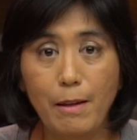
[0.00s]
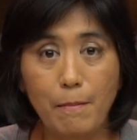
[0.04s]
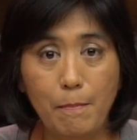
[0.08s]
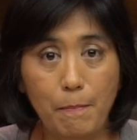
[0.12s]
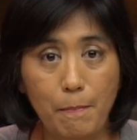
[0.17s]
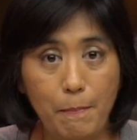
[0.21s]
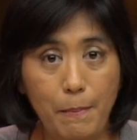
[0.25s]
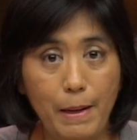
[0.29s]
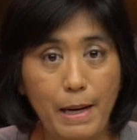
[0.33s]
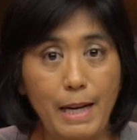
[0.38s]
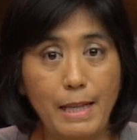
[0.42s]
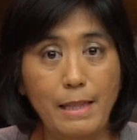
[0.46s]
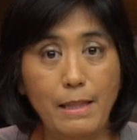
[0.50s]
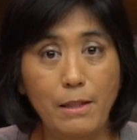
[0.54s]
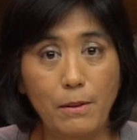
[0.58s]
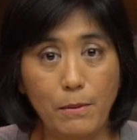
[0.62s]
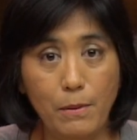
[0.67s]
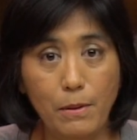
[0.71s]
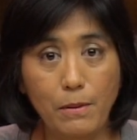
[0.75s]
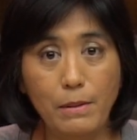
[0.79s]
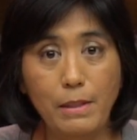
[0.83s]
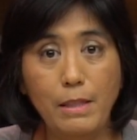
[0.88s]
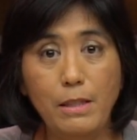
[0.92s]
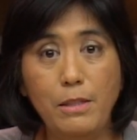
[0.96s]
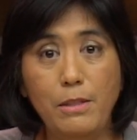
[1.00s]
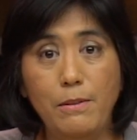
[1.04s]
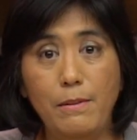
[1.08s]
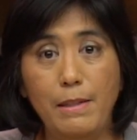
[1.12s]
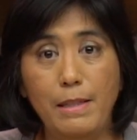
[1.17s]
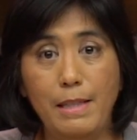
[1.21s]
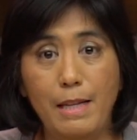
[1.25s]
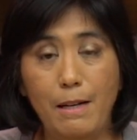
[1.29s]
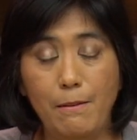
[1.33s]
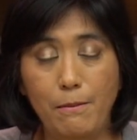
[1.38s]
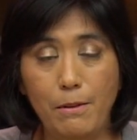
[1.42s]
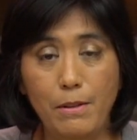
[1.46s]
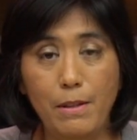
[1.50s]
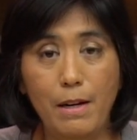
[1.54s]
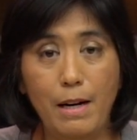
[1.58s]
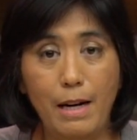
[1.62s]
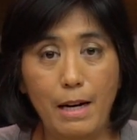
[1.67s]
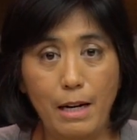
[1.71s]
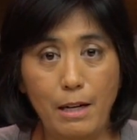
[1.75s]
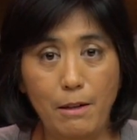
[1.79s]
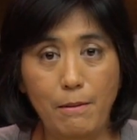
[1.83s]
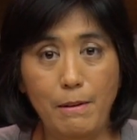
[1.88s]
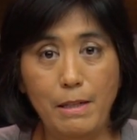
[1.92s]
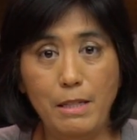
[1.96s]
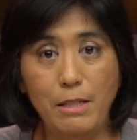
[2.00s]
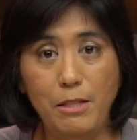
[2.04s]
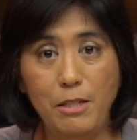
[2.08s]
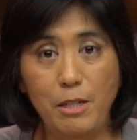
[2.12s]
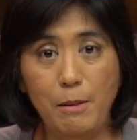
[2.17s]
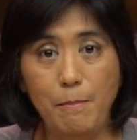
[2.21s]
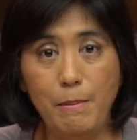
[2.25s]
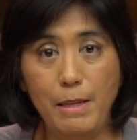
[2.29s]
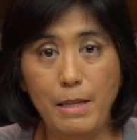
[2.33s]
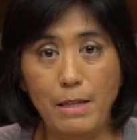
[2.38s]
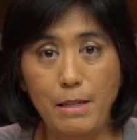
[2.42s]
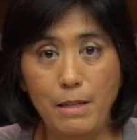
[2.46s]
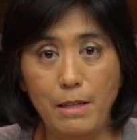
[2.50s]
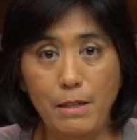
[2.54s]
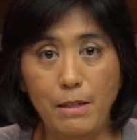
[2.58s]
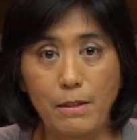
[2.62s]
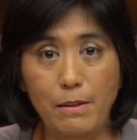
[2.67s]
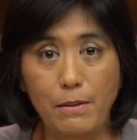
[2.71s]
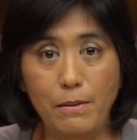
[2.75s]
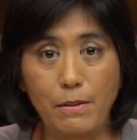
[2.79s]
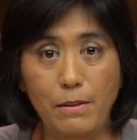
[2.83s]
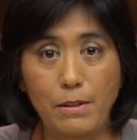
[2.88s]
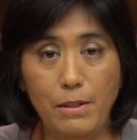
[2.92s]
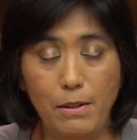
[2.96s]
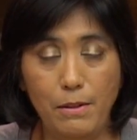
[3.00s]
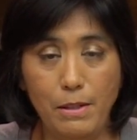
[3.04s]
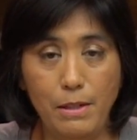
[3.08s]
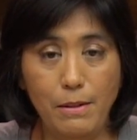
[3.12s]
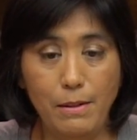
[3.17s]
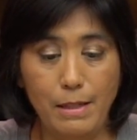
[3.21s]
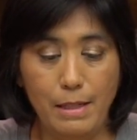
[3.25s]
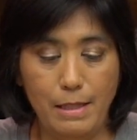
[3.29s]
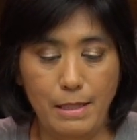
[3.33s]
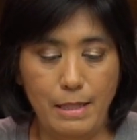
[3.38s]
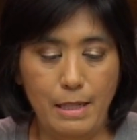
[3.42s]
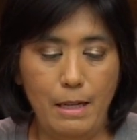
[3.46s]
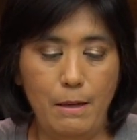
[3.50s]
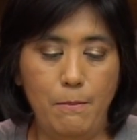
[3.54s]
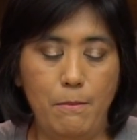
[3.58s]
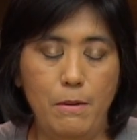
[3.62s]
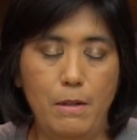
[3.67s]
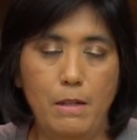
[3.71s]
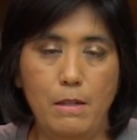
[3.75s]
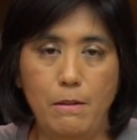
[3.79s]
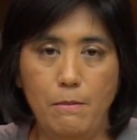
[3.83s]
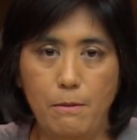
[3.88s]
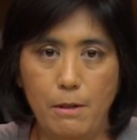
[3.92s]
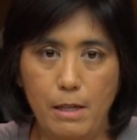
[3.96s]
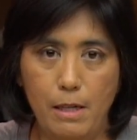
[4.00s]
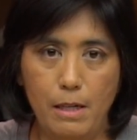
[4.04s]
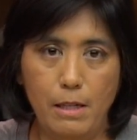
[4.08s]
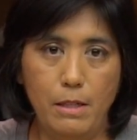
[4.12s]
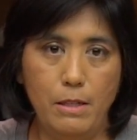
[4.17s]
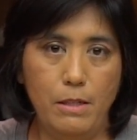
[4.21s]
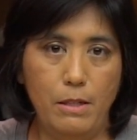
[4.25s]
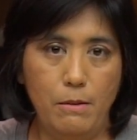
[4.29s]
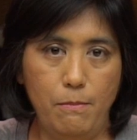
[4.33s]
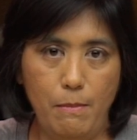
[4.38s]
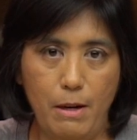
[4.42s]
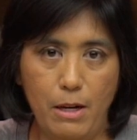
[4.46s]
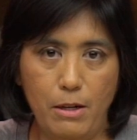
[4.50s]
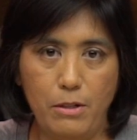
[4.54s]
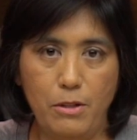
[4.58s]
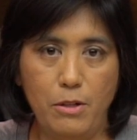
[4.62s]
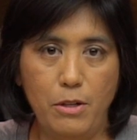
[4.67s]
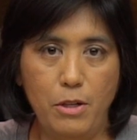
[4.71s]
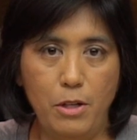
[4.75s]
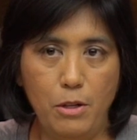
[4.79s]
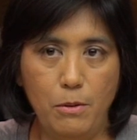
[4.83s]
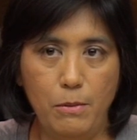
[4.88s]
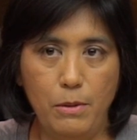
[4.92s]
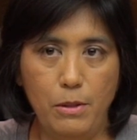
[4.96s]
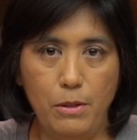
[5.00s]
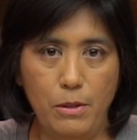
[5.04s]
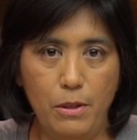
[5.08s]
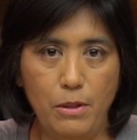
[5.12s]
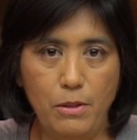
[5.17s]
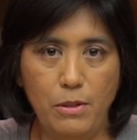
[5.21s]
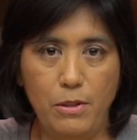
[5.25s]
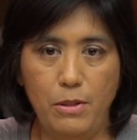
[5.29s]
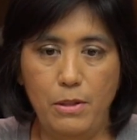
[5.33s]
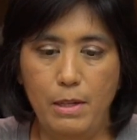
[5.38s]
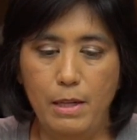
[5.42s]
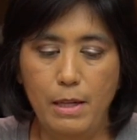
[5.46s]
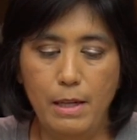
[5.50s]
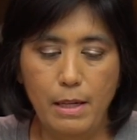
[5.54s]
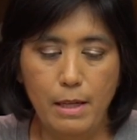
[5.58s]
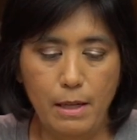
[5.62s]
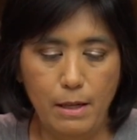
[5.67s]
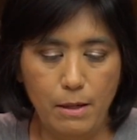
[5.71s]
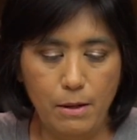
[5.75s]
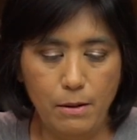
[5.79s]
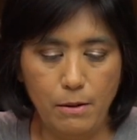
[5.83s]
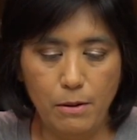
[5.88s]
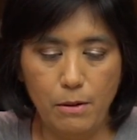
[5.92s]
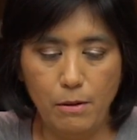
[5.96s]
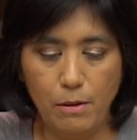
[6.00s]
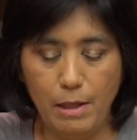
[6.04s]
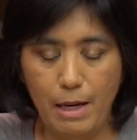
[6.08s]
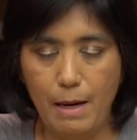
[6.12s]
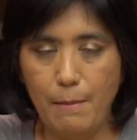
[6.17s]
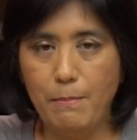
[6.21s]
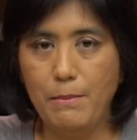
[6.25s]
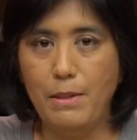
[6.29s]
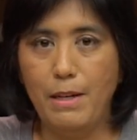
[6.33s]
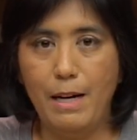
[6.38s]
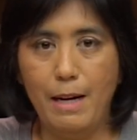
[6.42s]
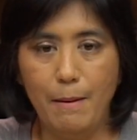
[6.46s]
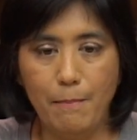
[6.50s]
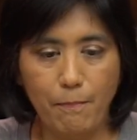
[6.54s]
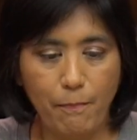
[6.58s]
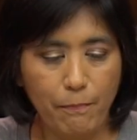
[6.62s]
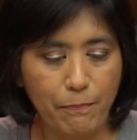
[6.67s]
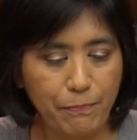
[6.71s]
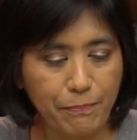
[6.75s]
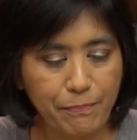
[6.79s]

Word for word: But they're only doing that with higher end GPUs. So you can say, well, why isn't Max Q in this you know, laptop?